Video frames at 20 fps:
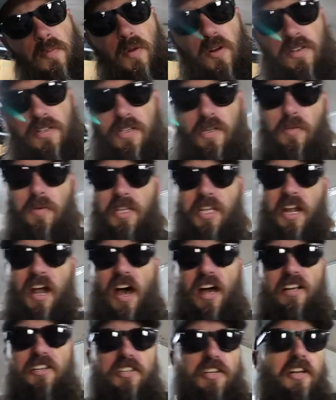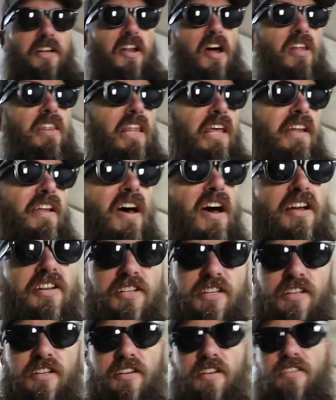more so with an auction, an online
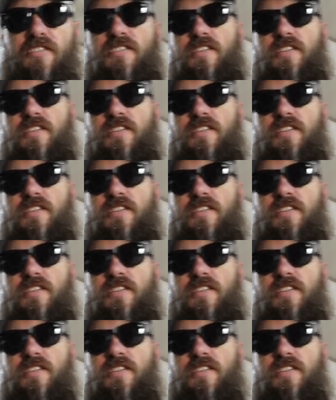auction. You know,